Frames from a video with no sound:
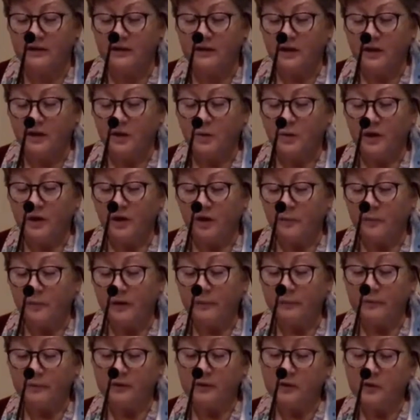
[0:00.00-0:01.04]
We are
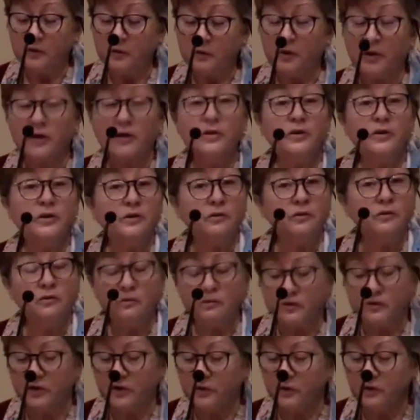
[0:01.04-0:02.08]
people who are new
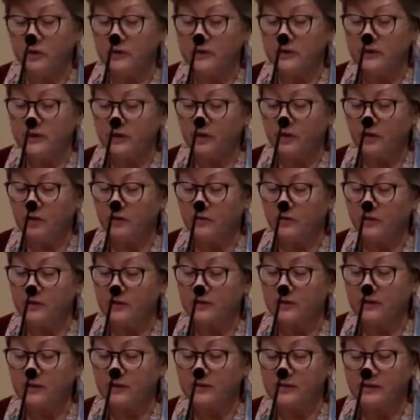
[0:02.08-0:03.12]
to Unitarian
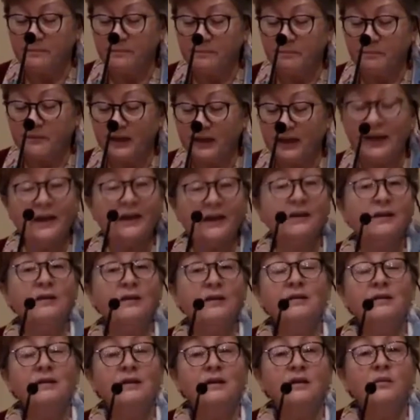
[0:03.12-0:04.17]
Universalism and
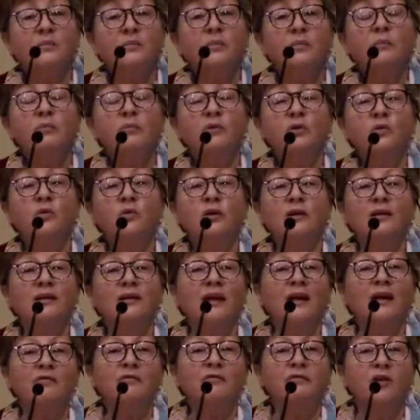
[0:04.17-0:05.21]
people who are
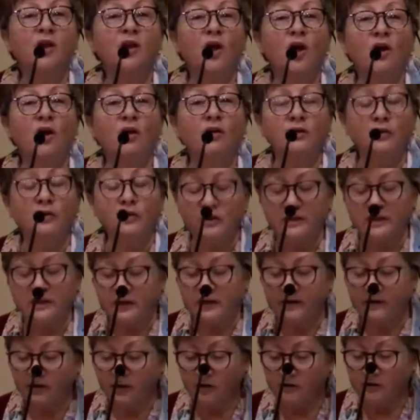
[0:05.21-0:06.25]
lifelong
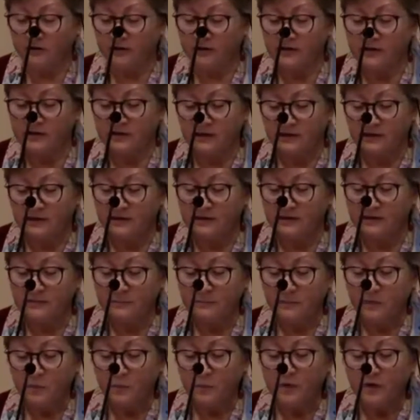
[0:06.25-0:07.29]
Unitarian Universalists.
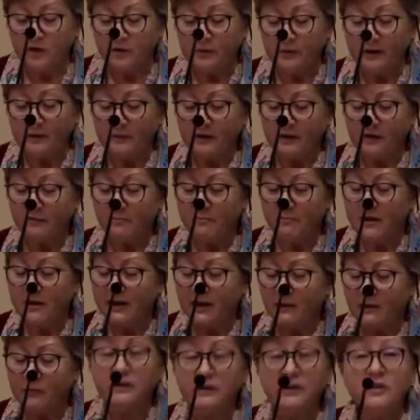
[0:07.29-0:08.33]
We are people of many
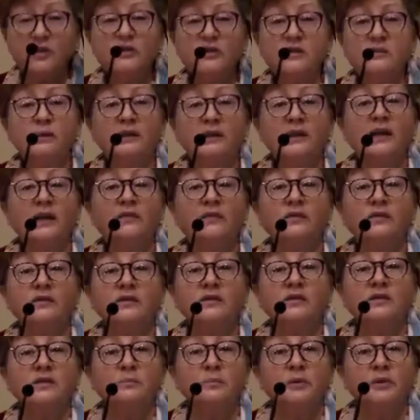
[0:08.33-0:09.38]
religious beliefs and
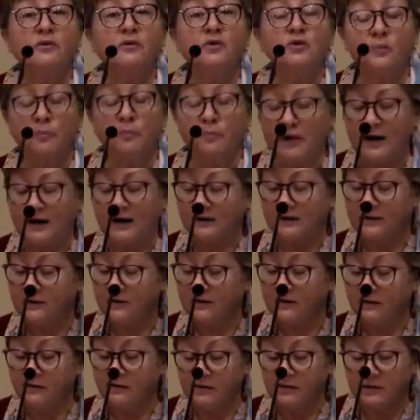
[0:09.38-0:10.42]
spiritual
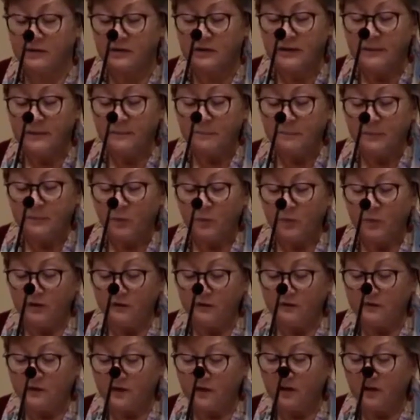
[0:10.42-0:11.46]
practices. We
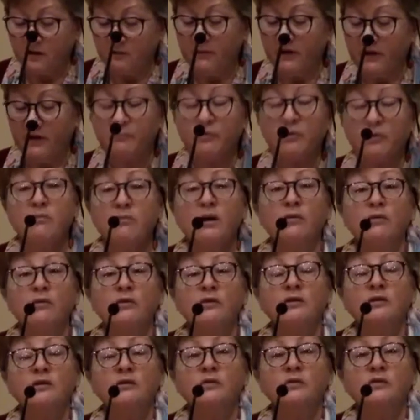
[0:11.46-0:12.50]
affirm and promote
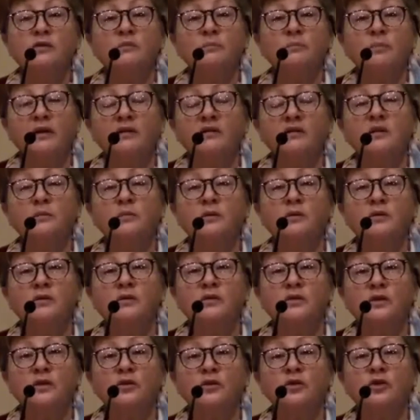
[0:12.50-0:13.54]
the responsible
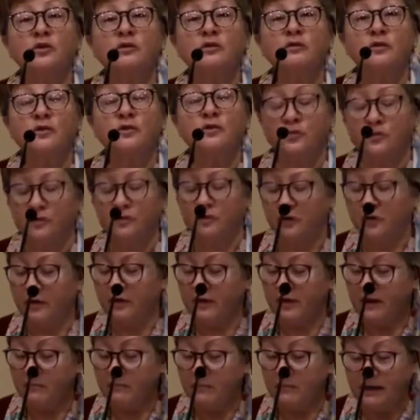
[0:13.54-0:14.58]
search for truth
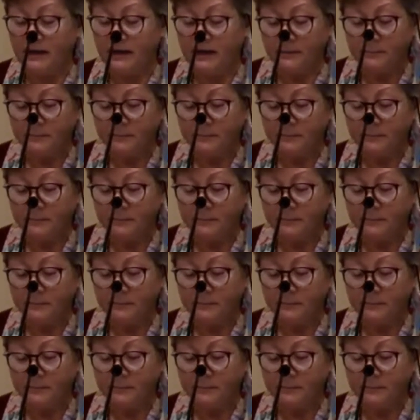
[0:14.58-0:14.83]
and meaning.